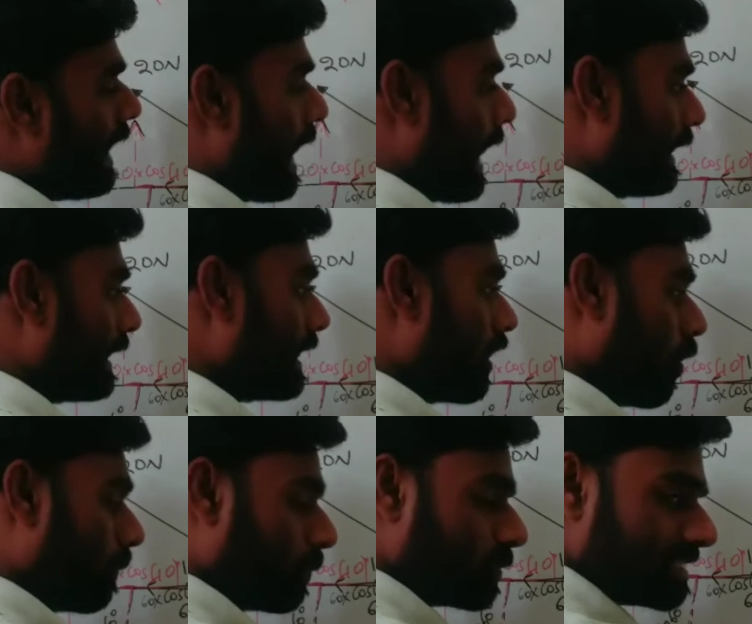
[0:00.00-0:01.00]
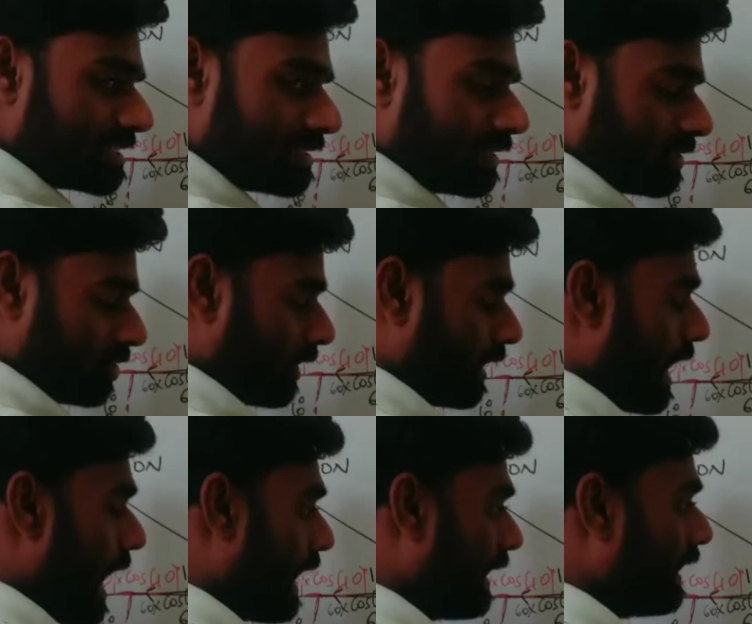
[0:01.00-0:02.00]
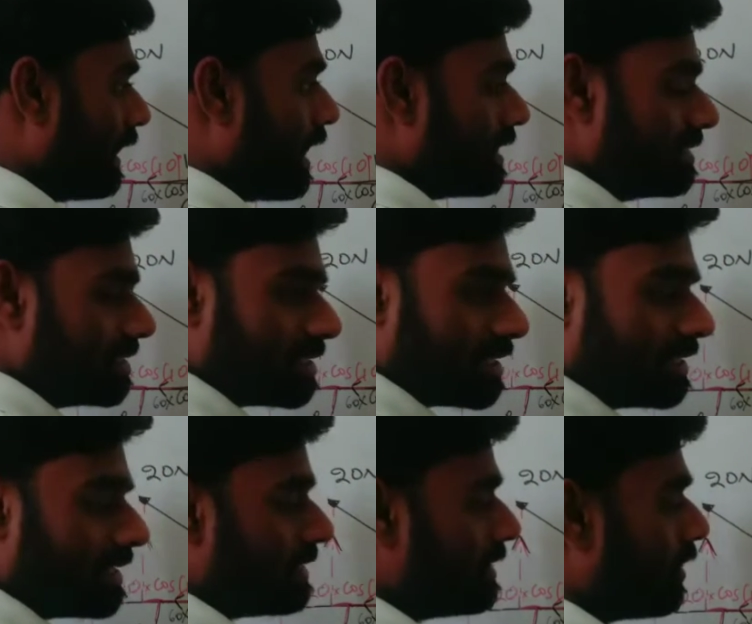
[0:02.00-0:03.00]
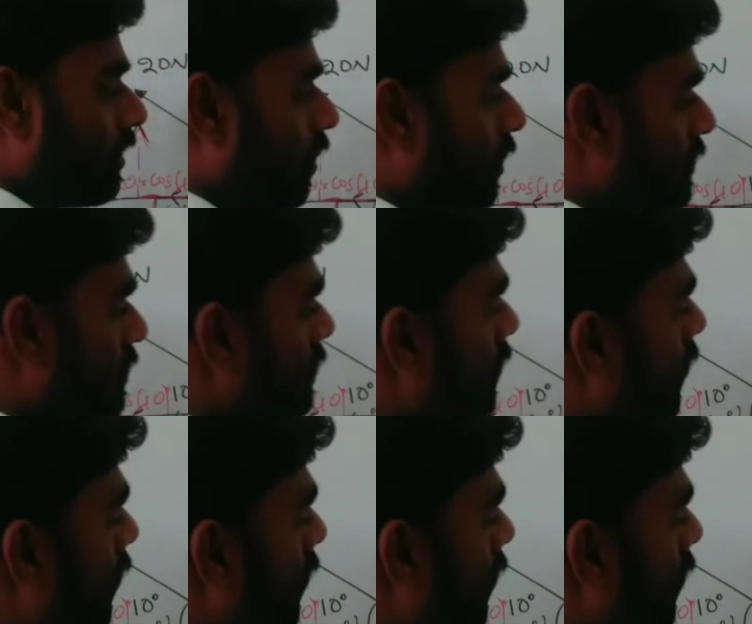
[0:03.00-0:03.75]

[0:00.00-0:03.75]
Angle opposite, angle adjacent is the cos.